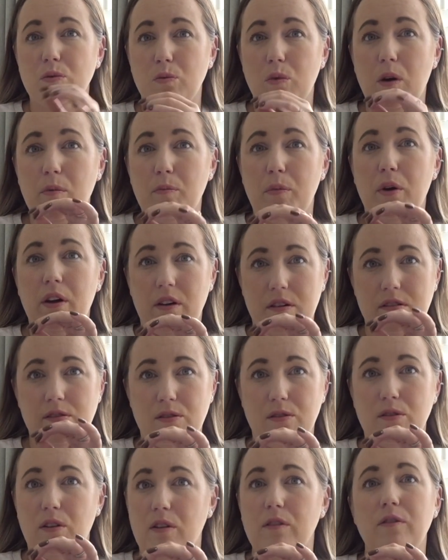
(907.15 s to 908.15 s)
one
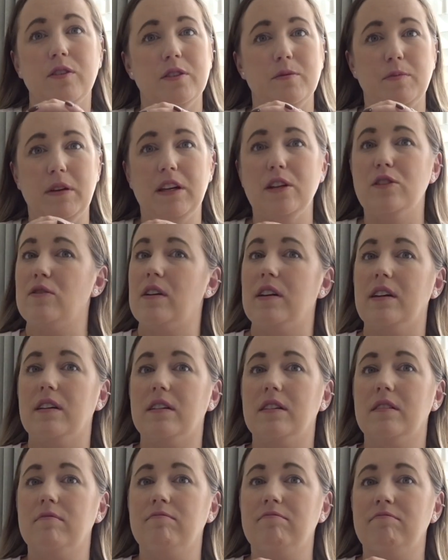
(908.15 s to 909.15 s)
person offered me a
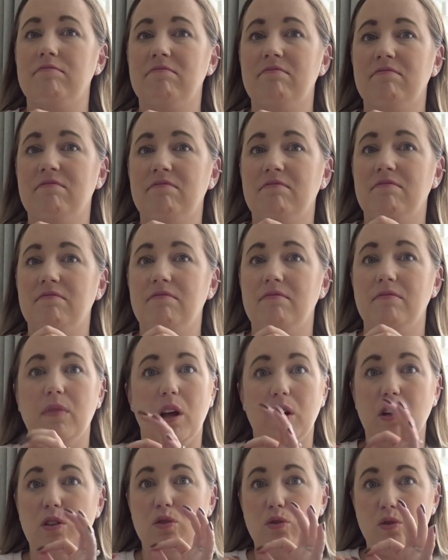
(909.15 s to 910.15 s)
drink.
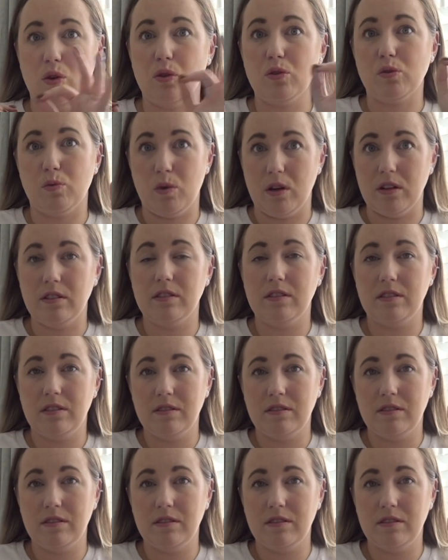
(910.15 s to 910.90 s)
Like, not one.